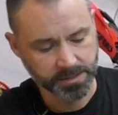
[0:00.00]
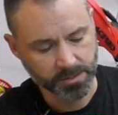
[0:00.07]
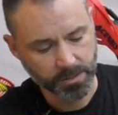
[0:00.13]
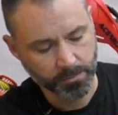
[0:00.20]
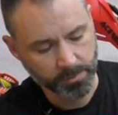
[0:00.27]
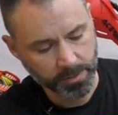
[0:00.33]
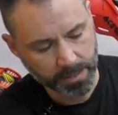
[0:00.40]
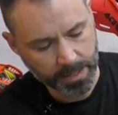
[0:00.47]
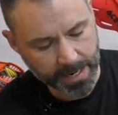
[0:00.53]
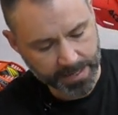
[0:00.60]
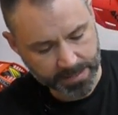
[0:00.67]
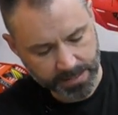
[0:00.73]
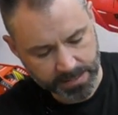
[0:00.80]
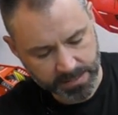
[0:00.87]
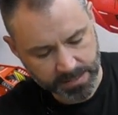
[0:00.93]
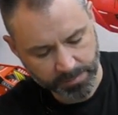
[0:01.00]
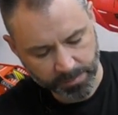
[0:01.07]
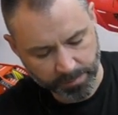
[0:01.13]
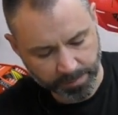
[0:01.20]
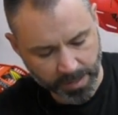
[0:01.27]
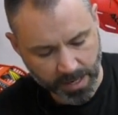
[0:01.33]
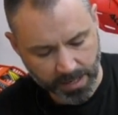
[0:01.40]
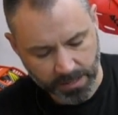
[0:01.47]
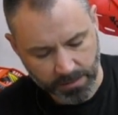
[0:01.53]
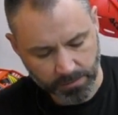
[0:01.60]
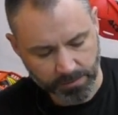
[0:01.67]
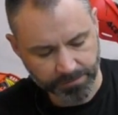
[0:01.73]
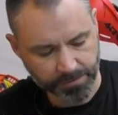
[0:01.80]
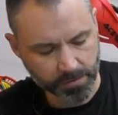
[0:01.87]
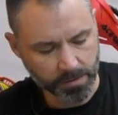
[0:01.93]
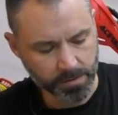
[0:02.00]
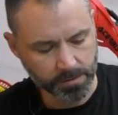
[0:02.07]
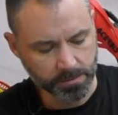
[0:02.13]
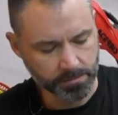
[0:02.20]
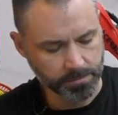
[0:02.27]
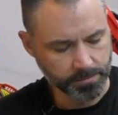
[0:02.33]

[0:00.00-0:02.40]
So I really like that zippered pocket on the front.